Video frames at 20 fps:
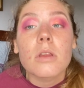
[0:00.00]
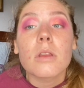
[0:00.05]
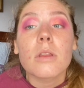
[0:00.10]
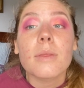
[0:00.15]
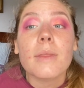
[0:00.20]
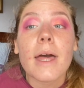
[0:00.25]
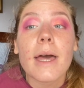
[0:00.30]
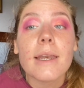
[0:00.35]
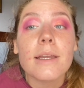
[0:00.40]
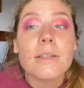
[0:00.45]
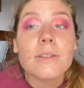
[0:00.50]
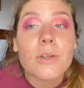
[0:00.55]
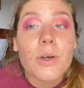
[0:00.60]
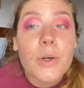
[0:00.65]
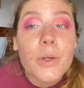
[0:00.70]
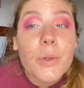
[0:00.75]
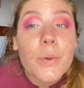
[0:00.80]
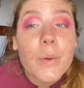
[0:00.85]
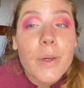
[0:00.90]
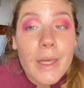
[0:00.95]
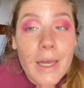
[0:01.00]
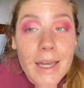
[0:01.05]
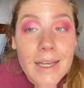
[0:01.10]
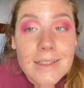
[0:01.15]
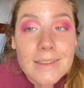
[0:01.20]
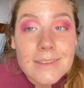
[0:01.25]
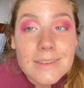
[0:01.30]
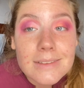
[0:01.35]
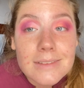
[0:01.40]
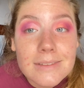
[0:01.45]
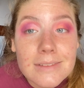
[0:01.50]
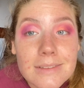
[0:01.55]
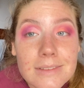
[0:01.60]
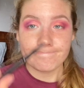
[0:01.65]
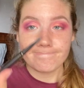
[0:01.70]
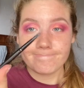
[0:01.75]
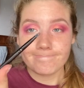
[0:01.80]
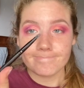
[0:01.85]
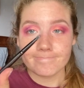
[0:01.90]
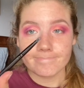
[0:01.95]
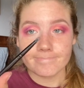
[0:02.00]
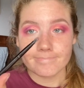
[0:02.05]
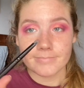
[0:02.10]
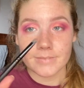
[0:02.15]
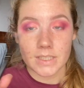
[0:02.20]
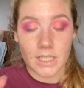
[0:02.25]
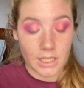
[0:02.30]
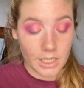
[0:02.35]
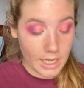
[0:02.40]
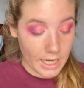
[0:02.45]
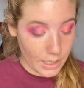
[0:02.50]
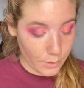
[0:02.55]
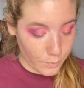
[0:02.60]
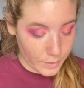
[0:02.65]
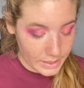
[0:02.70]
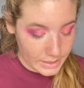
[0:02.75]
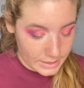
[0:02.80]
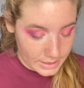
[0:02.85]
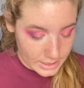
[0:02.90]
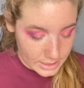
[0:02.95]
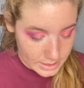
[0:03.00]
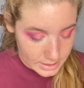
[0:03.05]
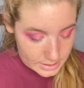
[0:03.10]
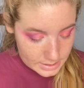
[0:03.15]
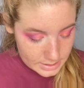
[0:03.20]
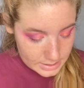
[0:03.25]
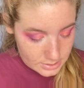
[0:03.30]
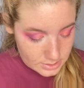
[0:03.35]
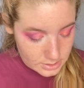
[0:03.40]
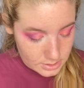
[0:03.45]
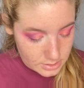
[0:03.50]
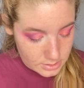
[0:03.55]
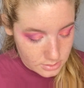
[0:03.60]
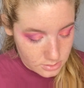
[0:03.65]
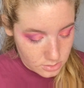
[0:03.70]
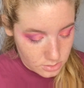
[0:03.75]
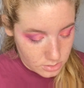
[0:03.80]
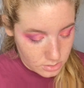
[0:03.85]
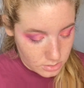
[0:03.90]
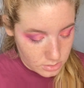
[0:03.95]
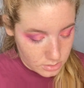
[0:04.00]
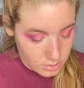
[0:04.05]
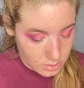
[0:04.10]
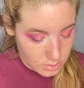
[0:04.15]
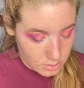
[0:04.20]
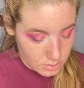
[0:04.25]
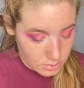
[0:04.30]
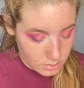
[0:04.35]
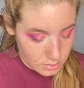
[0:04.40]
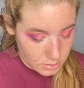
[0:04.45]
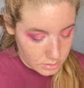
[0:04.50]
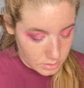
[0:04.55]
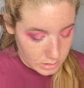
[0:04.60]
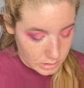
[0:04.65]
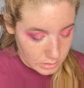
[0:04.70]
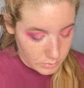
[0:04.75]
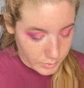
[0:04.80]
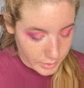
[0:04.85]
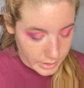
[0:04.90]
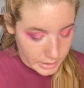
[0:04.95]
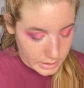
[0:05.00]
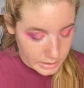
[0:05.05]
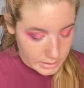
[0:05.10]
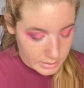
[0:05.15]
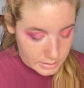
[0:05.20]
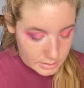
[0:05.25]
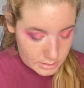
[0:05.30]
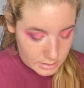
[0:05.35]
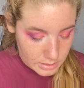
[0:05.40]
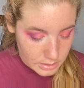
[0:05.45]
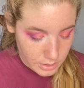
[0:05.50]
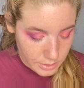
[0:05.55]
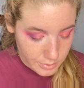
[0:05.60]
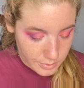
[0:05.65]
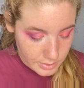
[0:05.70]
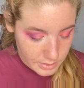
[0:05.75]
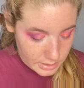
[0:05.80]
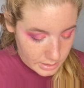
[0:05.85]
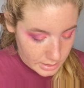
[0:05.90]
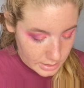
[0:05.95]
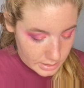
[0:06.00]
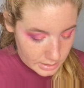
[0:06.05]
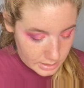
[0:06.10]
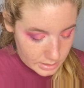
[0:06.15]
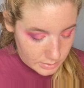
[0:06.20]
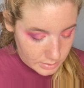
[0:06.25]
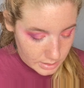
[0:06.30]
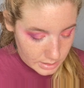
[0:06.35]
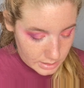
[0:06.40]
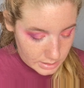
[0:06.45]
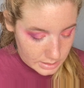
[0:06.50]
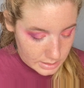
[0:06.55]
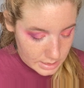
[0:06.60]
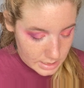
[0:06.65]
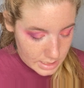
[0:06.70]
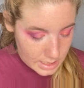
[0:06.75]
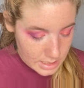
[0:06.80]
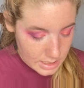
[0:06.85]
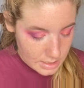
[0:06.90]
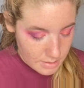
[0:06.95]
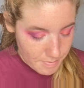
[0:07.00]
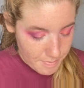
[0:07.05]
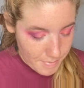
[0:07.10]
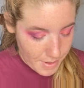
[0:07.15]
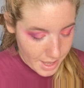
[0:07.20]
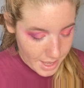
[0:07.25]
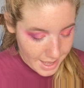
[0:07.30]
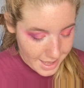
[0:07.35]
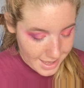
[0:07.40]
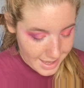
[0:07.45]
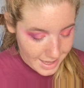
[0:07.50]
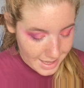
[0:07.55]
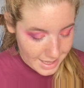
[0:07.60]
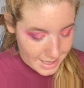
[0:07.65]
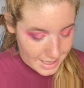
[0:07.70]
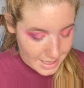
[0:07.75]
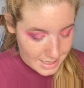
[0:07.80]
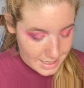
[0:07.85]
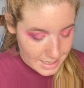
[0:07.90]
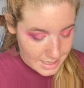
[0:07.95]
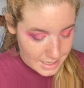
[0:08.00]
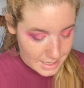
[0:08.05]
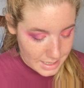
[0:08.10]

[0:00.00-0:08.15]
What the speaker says: that is all you get. I wet this, and we're gonna use this. We're gonna dig in the pan.